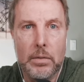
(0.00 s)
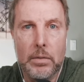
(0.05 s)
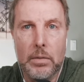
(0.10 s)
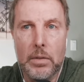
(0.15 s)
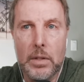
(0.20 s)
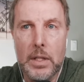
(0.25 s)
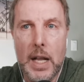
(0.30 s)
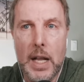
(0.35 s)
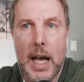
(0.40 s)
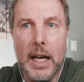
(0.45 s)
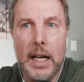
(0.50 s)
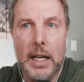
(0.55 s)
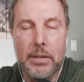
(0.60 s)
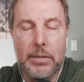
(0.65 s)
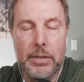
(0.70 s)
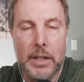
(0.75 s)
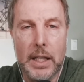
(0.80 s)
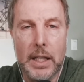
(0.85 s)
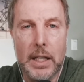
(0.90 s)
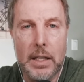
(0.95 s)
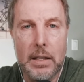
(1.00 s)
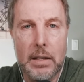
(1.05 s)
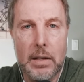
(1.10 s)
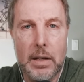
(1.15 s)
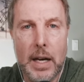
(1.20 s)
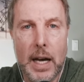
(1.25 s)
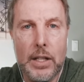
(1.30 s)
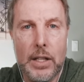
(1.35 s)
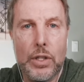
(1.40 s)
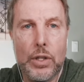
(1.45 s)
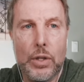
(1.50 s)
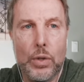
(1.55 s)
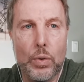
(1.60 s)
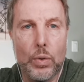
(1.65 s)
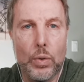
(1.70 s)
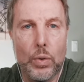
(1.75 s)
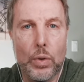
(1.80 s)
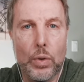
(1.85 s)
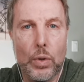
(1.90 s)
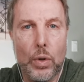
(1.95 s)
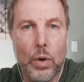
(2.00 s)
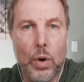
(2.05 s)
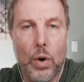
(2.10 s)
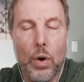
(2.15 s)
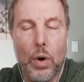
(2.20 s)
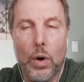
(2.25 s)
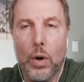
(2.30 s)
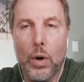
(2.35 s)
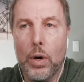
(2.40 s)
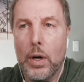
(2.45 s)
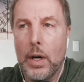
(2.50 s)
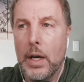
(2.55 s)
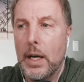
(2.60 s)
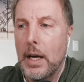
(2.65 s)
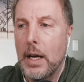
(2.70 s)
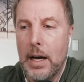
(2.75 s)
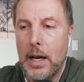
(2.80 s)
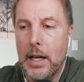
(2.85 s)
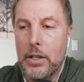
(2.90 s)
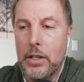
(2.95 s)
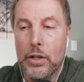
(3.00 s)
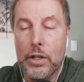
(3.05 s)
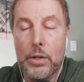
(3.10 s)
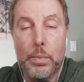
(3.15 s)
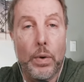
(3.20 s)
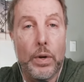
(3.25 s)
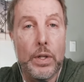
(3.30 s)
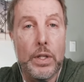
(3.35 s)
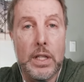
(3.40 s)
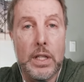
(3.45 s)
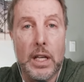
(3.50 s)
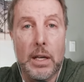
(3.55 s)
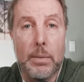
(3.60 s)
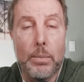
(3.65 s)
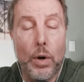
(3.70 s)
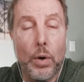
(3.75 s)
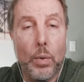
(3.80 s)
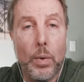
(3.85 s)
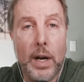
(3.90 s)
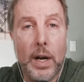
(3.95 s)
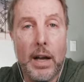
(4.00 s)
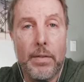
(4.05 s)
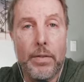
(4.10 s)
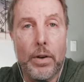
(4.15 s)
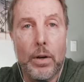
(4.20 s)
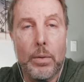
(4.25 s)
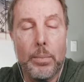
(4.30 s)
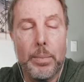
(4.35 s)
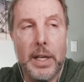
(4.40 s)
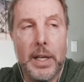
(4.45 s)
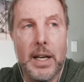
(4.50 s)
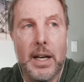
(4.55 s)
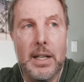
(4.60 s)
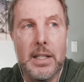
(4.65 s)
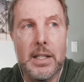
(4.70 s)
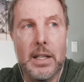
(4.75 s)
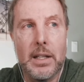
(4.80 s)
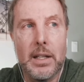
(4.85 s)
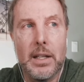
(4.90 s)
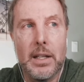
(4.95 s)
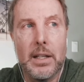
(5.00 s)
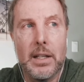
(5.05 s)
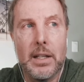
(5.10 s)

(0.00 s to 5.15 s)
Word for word: negatively at school or and your sports team or whatever because it